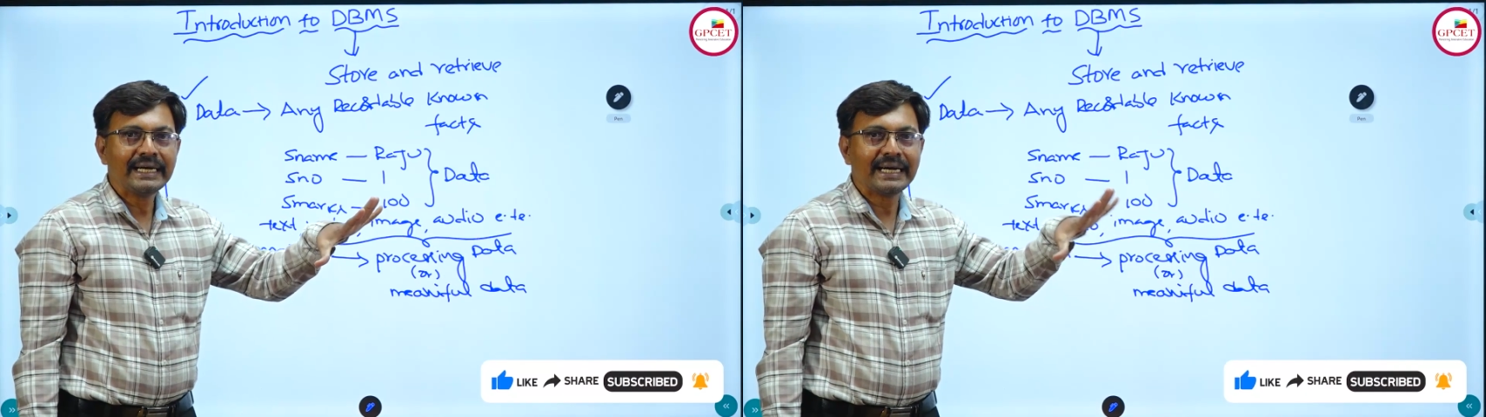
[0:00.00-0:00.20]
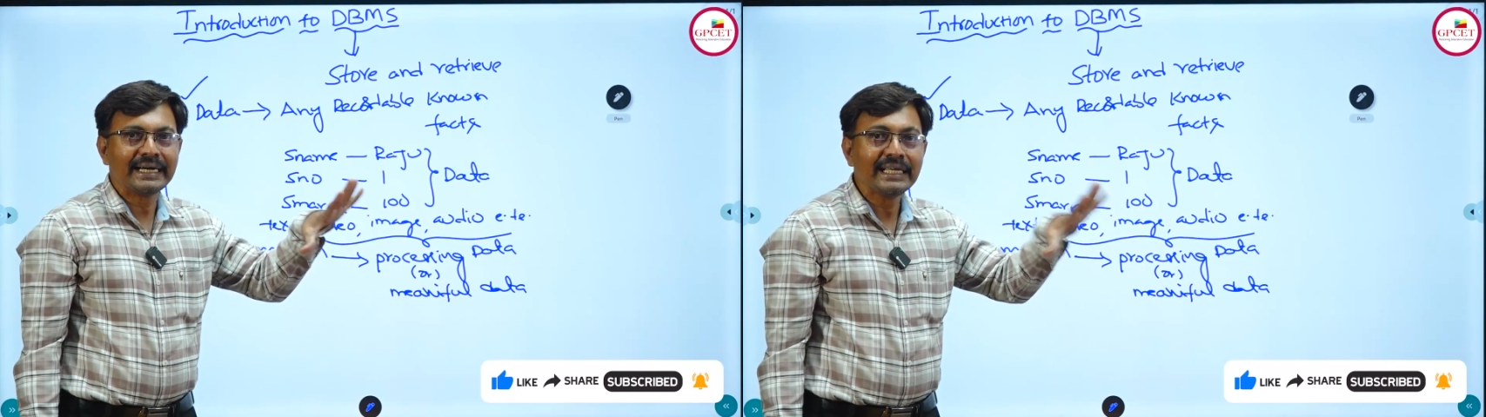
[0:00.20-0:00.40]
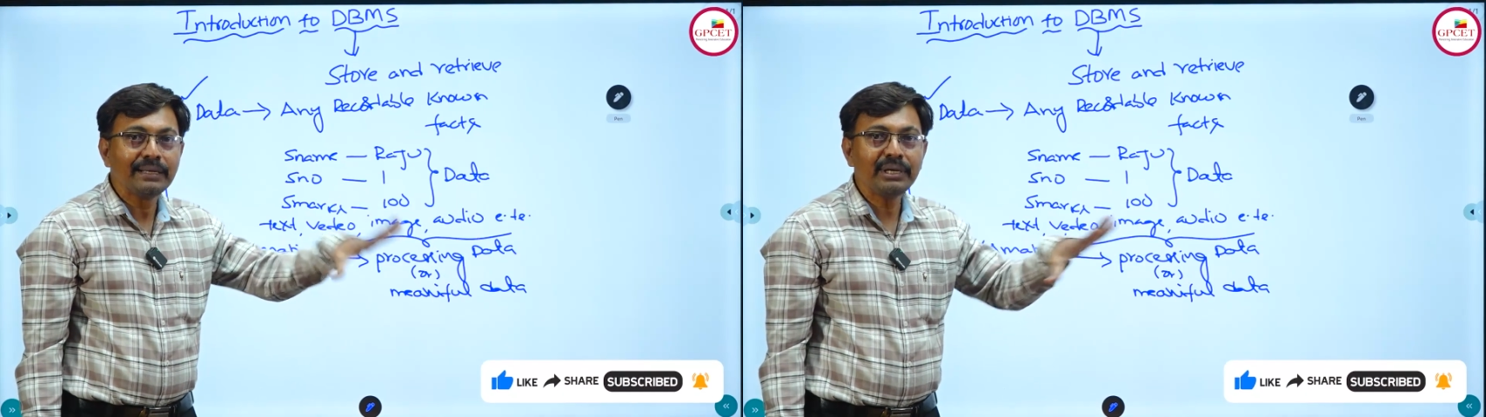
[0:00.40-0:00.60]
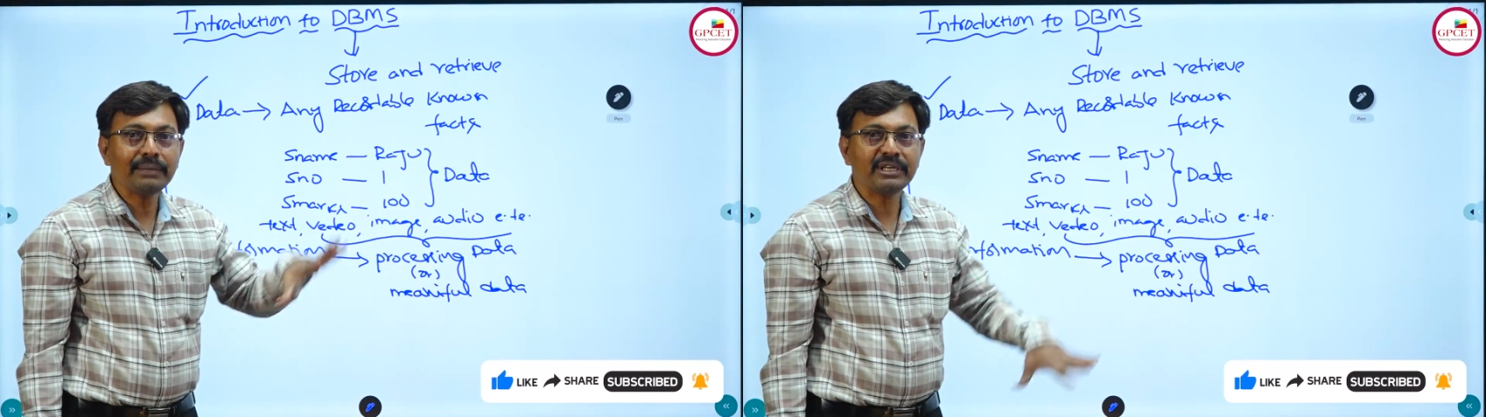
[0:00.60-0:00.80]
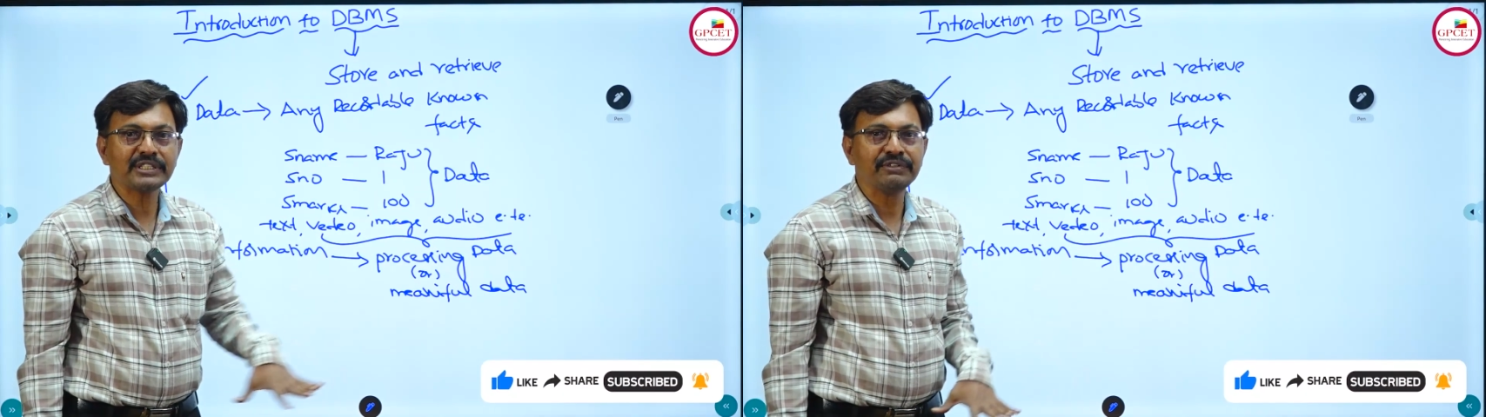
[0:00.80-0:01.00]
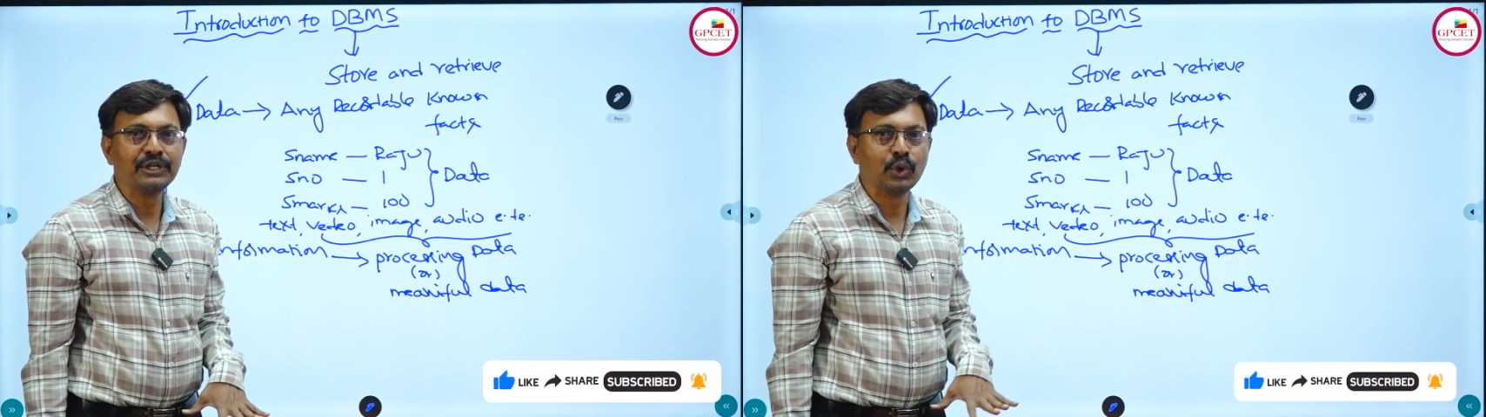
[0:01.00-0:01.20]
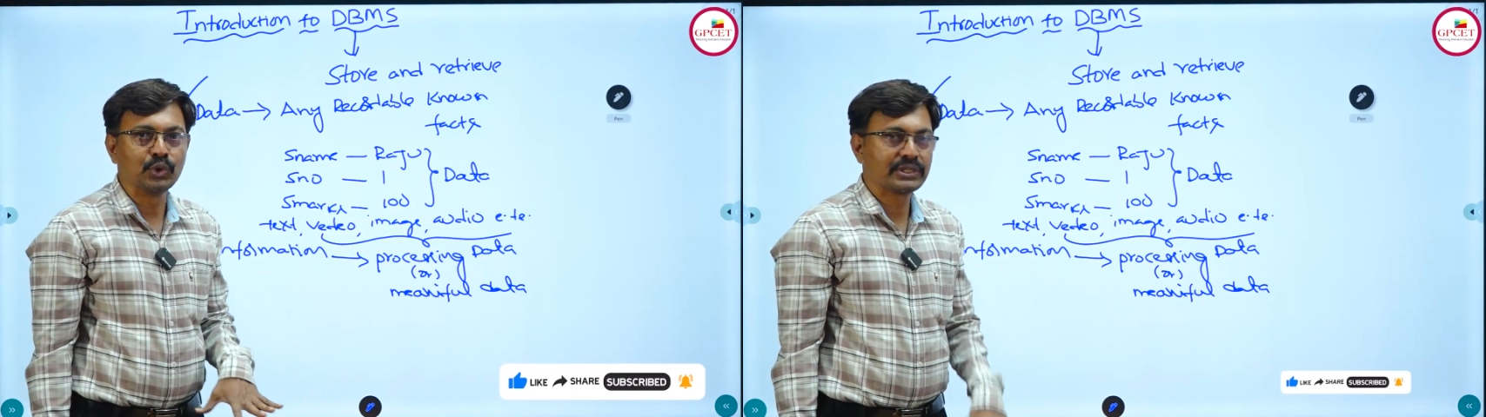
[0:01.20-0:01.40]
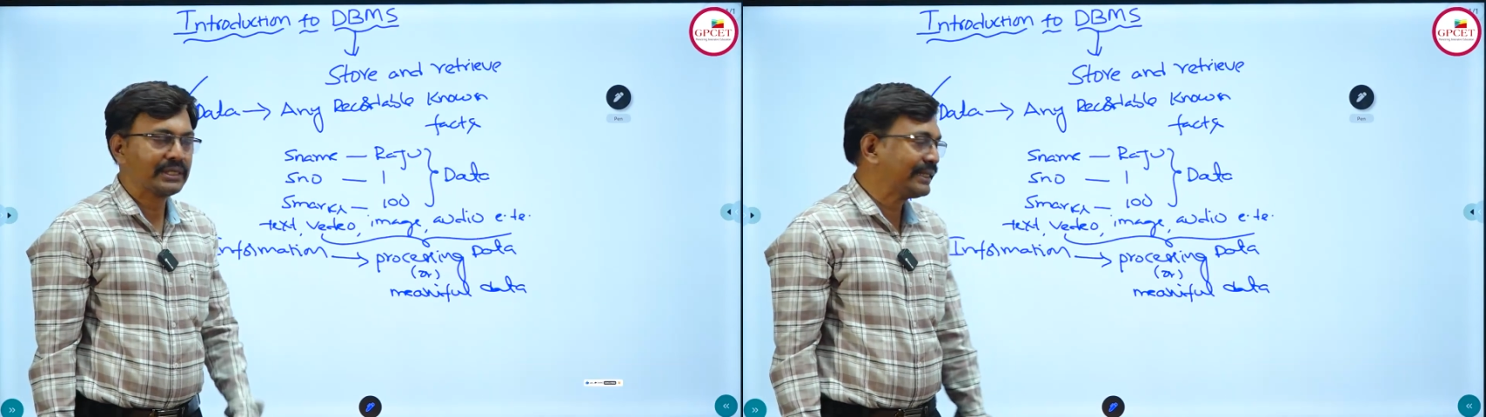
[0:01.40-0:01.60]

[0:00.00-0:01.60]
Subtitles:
DBMS videos.